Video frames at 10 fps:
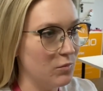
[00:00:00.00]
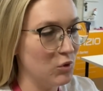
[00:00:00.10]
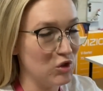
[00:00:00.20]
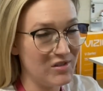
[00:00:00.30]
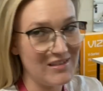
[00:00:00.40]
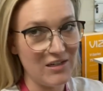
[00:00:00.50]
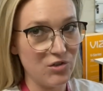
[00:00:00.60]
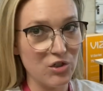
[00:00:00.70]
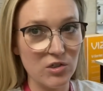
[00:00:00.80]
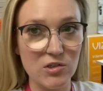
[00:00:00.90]

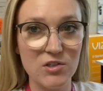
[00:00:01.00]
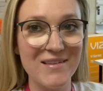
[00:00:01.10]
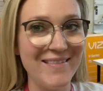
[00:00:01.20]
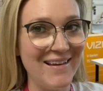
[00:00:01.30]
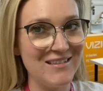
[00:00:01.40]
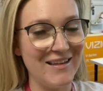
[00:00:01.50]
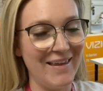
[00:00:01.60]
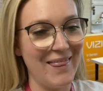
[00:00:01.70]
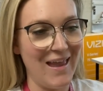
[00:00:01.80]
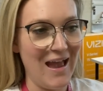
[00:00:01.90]
procedures, things
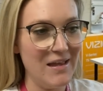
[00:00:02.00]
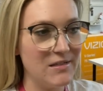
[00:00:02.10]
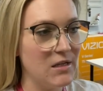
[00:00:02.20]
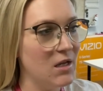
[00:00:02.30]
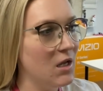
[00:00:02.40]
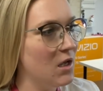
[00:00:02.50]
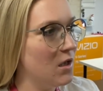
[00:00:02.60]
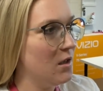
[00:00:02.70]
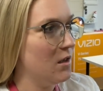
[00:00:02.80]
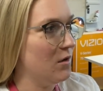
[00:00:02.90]
like that,
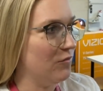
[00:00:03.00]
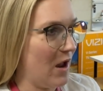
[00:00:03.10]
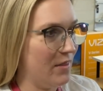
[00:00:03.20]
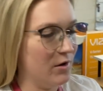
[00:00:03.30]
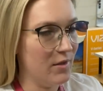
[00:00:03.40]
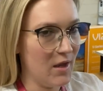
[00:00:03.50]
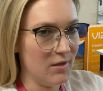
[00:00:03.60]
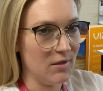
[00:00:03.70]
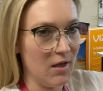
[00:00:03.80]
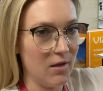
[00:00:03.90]
rather
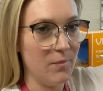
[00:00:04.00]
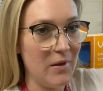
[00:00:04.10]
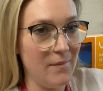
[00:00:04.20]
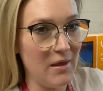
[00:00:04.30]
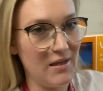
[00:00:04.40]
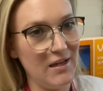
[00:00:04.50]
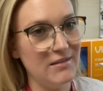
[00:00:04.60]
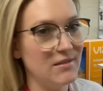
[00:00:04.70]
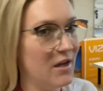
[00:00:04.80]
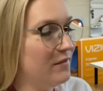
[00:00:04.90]
than like PBIS
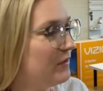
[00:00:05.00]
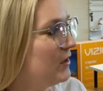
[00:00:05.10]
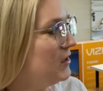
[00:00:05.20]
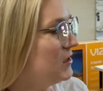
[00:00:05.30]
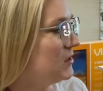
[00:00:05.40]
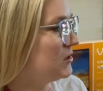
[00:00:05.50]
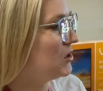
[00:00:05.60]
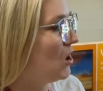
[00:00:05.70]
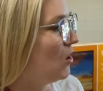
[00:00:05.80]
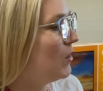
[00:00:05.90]
stuff.
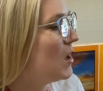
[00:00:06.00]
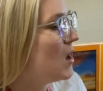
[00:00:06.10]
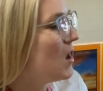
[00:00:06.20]
So